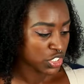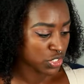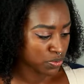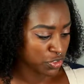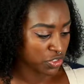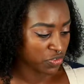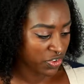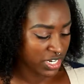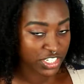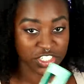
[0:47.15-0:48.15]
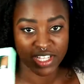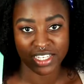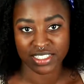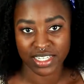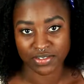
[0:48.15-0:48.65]
Smooth finish
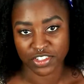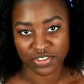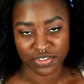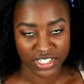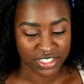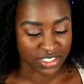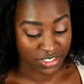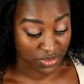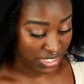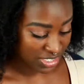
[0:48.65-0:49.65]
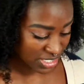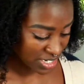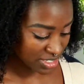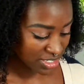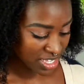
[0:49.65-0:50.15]
that saves your face is what it
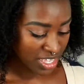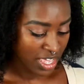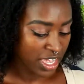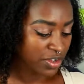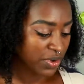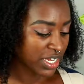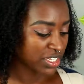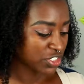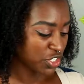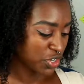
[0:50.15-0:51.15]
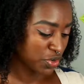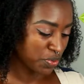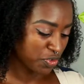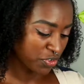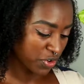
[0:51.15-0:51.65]
says. Anyway, so
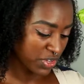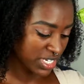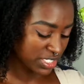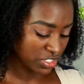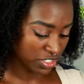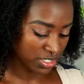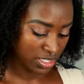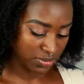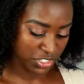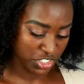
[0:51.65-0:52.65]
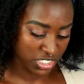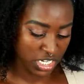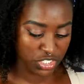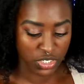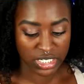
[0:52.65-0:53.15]
before we get started, let me just
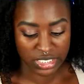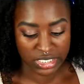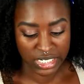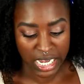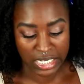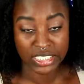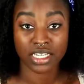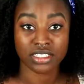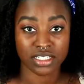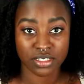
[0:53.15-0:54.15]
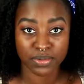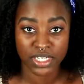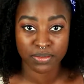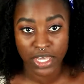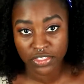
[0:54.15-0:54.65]
tell you guys a little
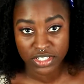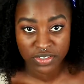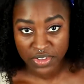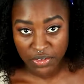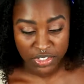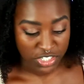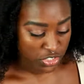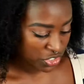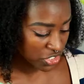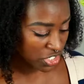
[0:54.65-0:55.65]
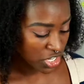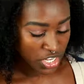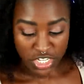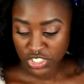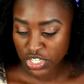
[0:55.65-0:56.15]
bit about this foundation.
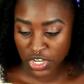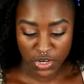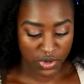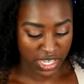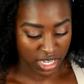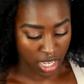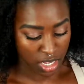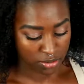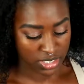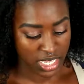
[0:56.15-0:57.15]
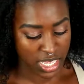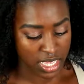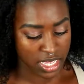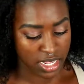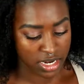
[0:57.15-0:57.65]
So it comes
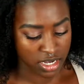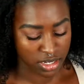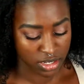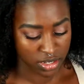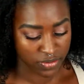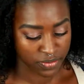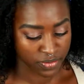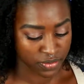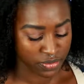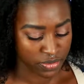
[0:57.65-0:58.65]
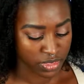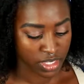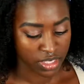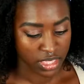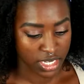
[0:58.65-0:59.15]
in
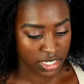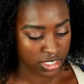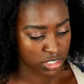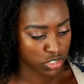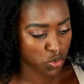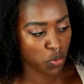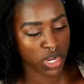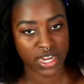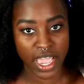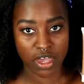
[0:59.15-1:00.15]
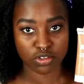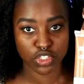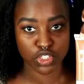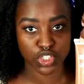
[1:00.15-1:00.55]
this 1 ounce